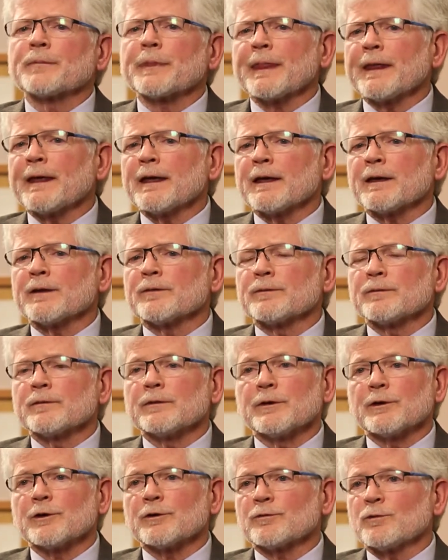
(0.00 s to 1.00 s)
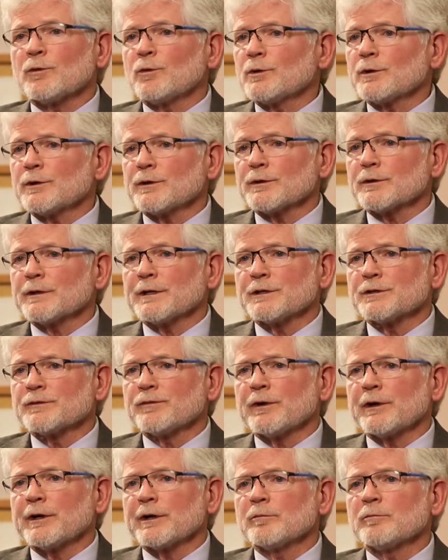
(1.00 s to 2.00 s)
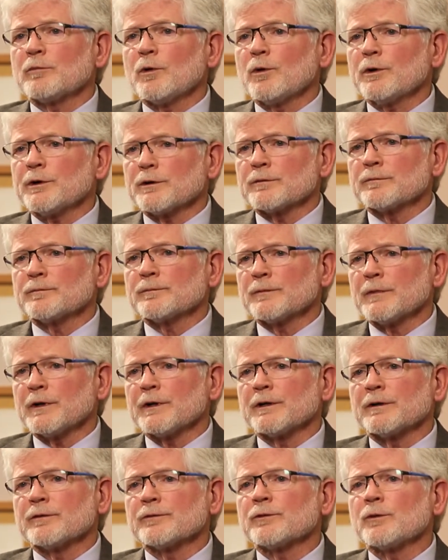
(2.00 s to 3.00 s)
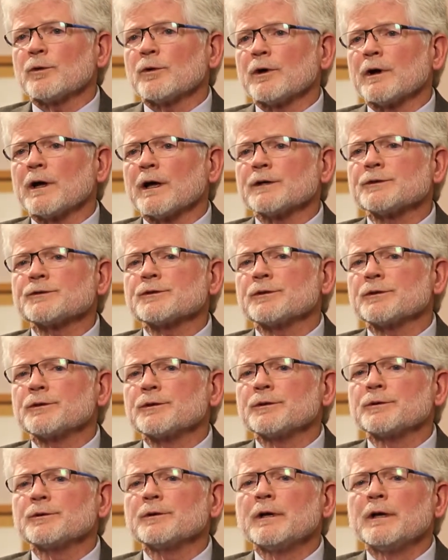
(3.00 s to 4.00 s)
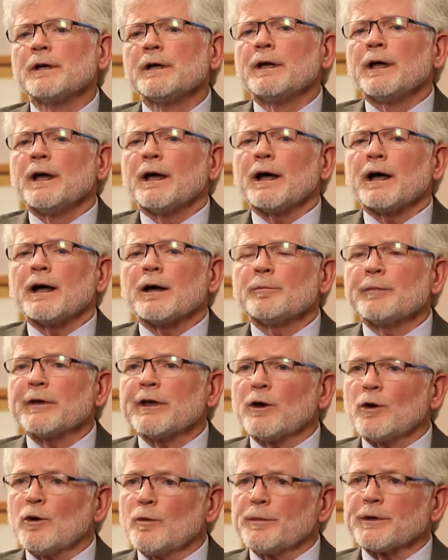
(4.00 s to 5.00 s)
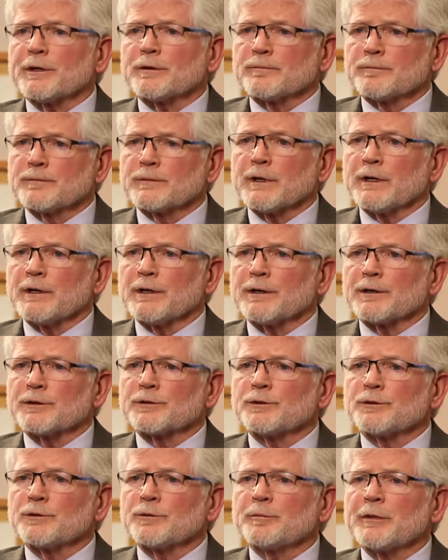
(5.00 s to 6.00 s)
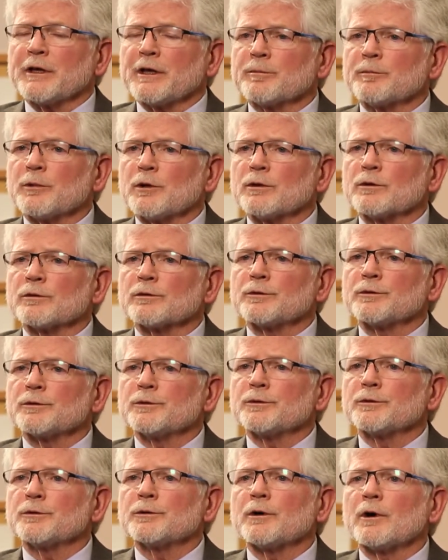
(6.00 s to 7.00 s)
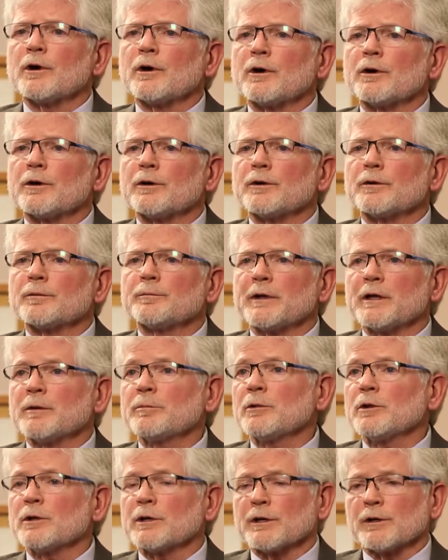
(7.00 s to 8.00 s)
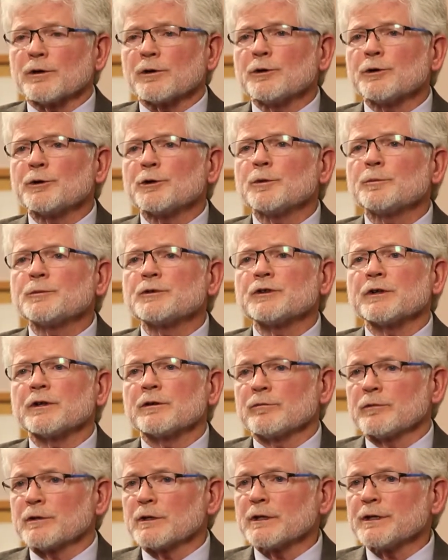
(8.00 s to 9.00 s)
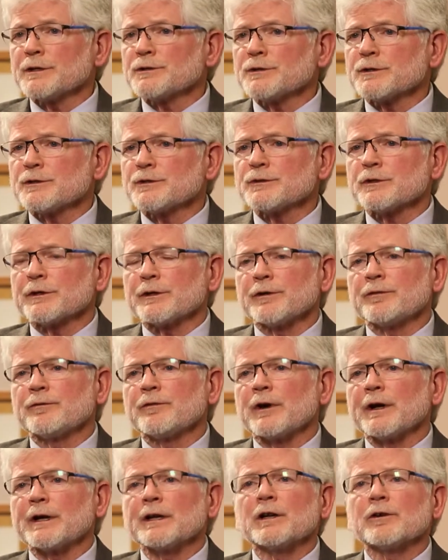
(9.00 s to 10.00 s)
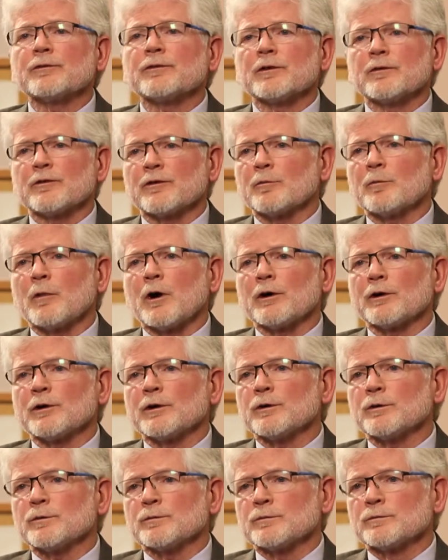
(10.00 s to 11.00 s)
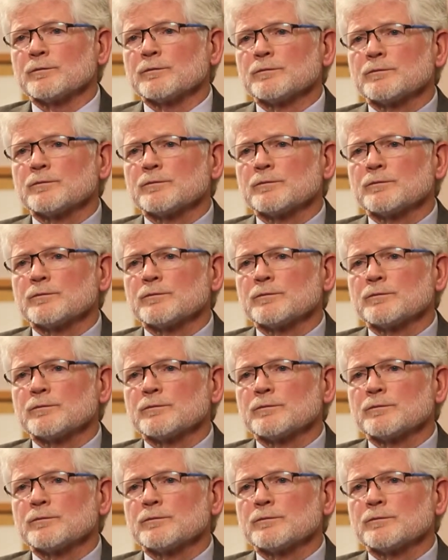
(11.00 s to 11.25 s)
and therefore it's very important for us to be open to people who are people in groups and religions that are very different from our own.